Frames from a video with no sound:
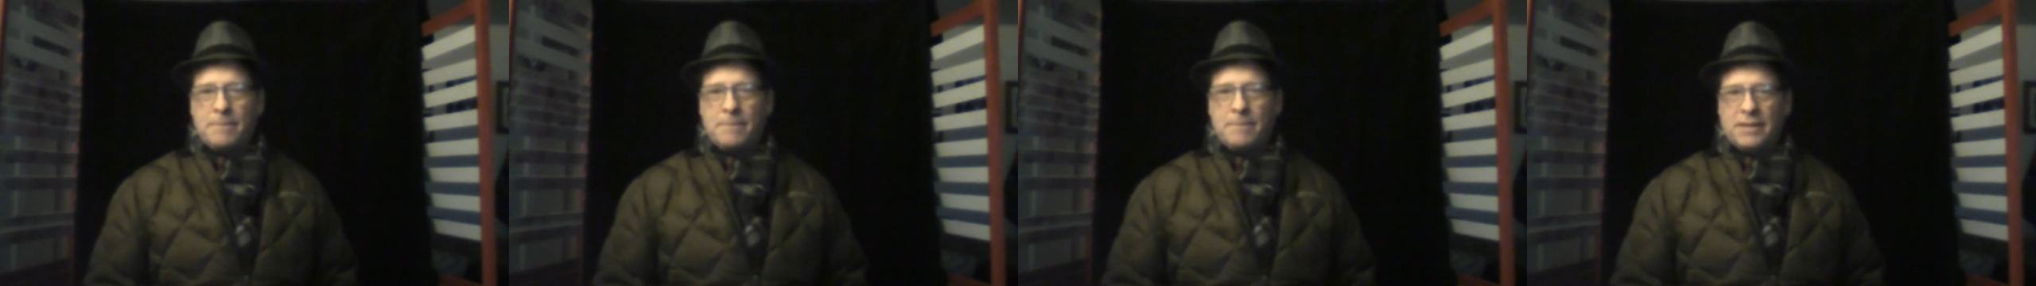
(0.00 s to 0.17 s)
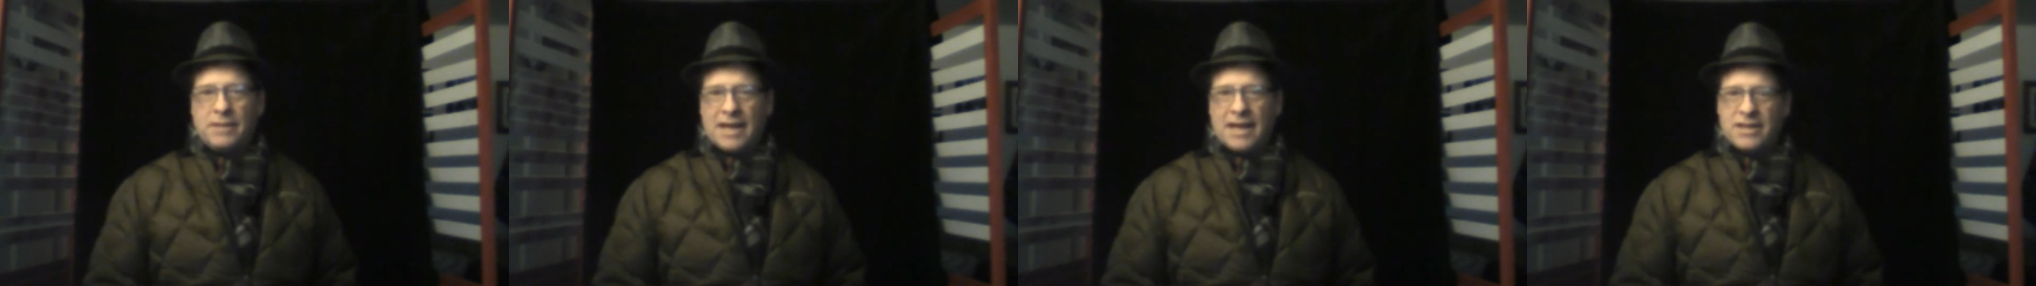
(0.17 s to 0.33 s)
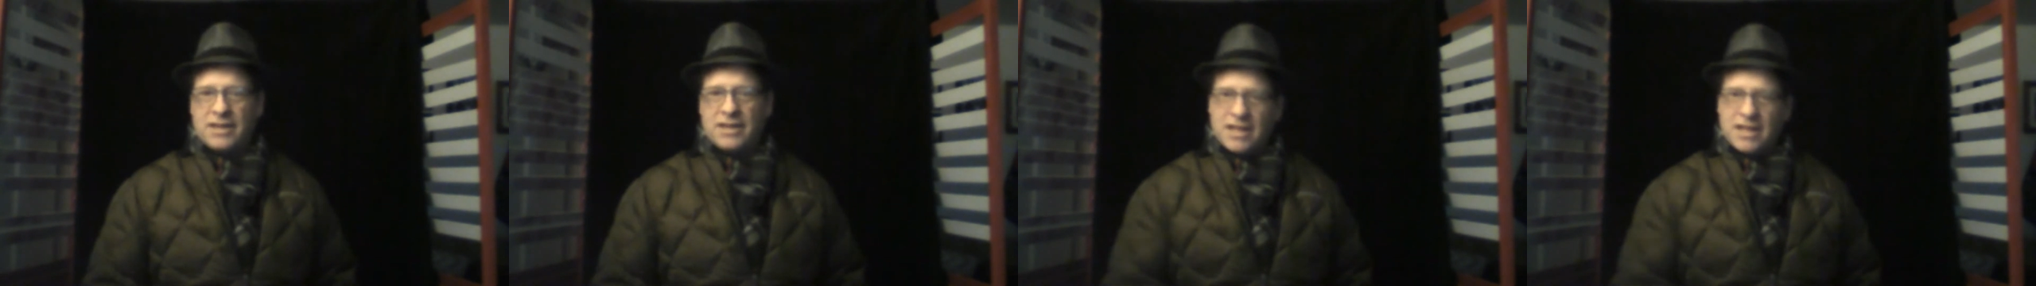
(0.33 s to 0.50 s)

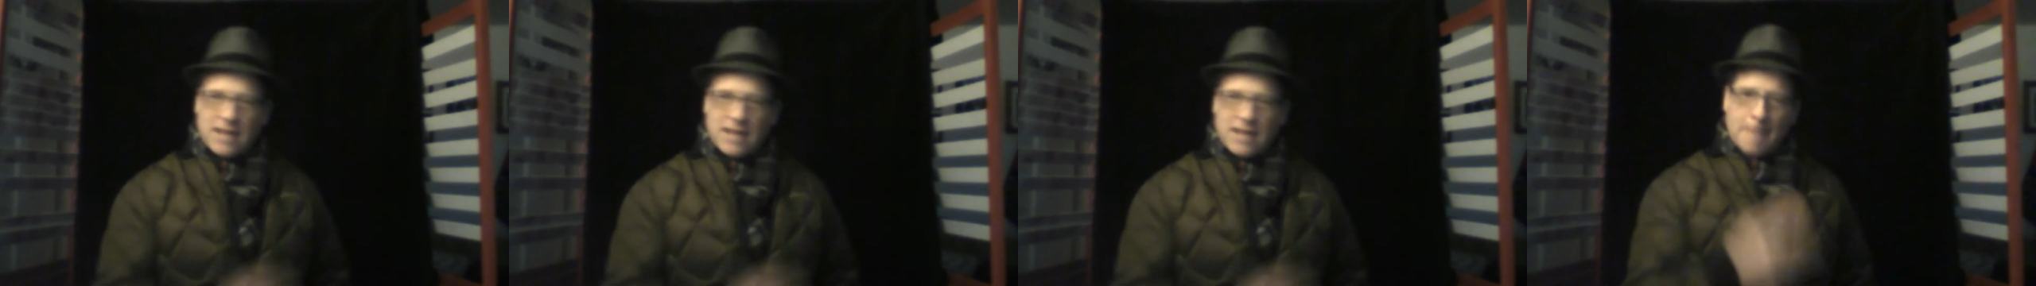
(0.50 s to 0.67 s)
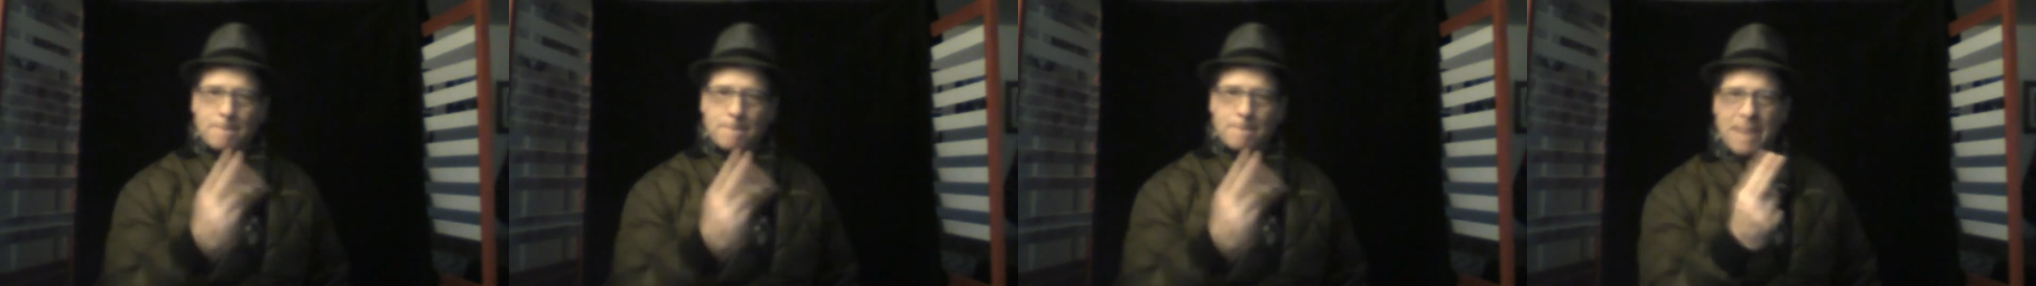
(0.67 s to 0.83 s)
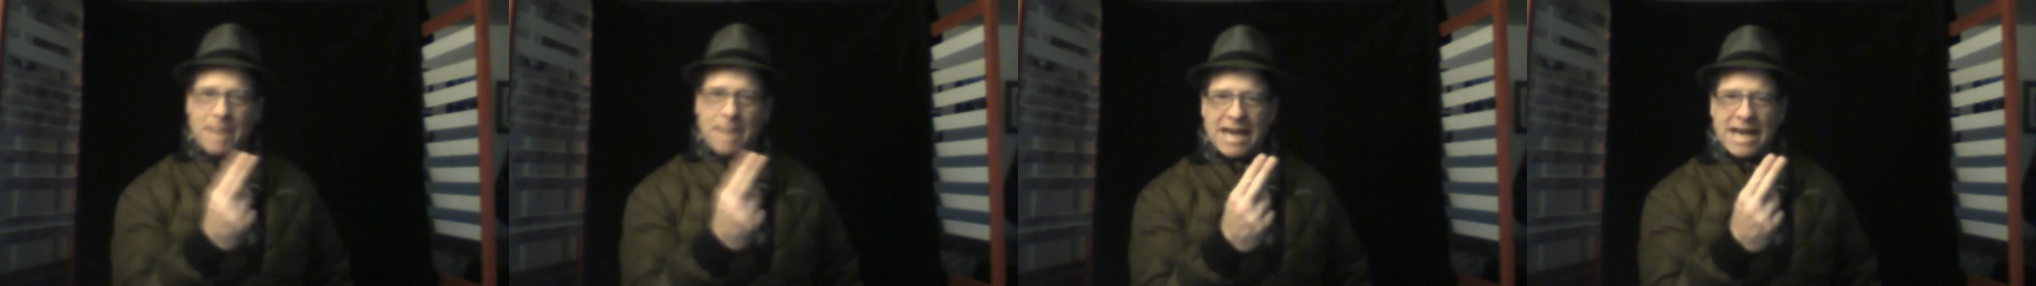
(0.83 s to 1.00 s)
plan than the
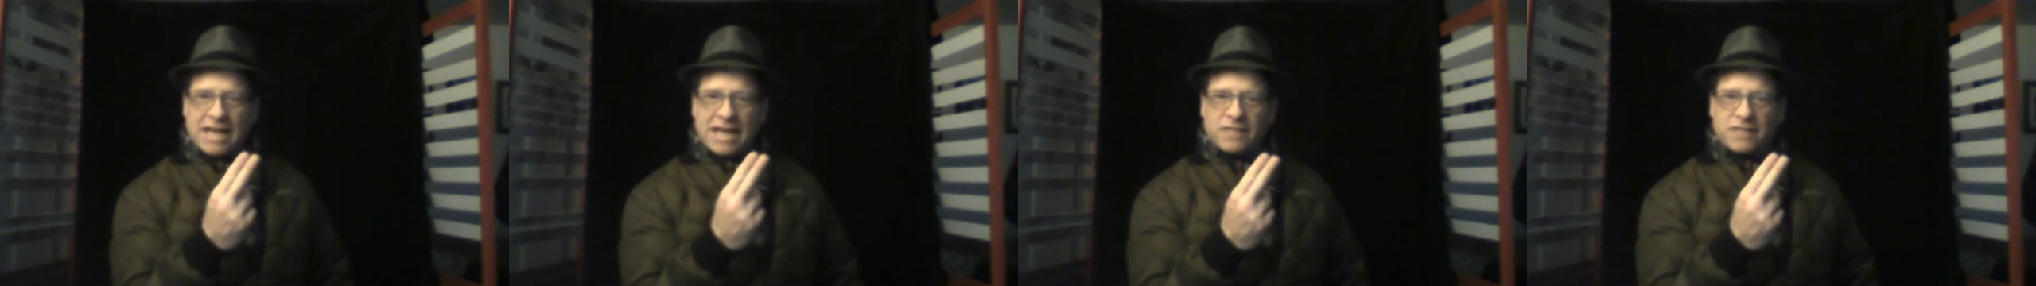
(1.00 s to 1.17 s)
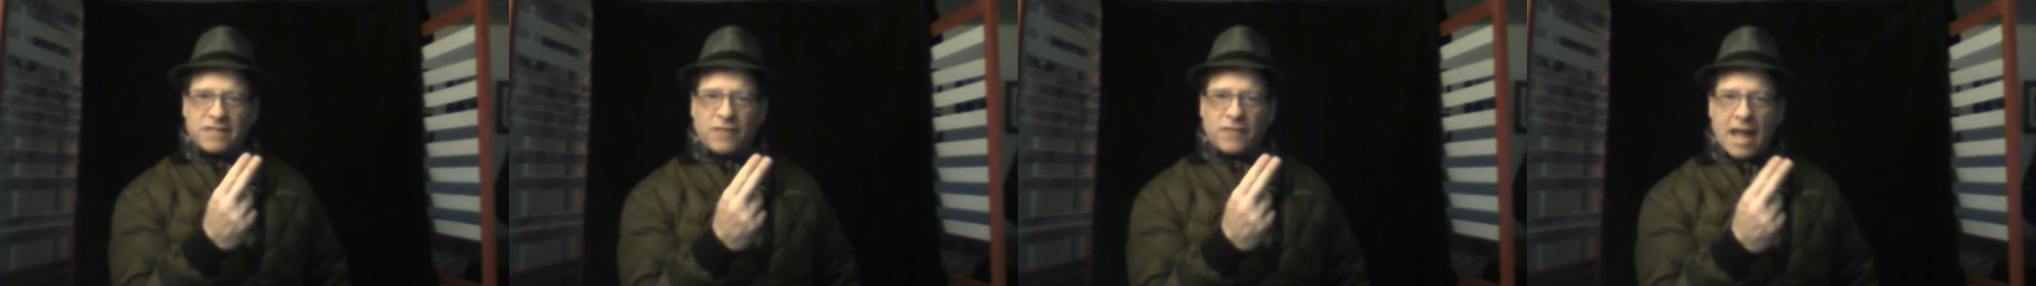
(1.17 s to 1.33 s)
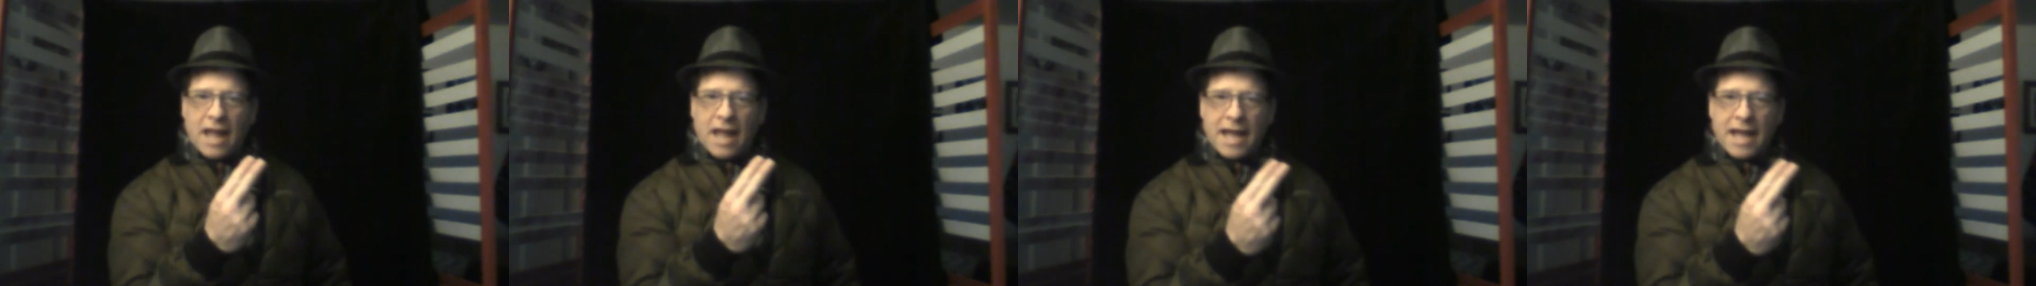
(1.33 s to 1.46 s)
penis flash.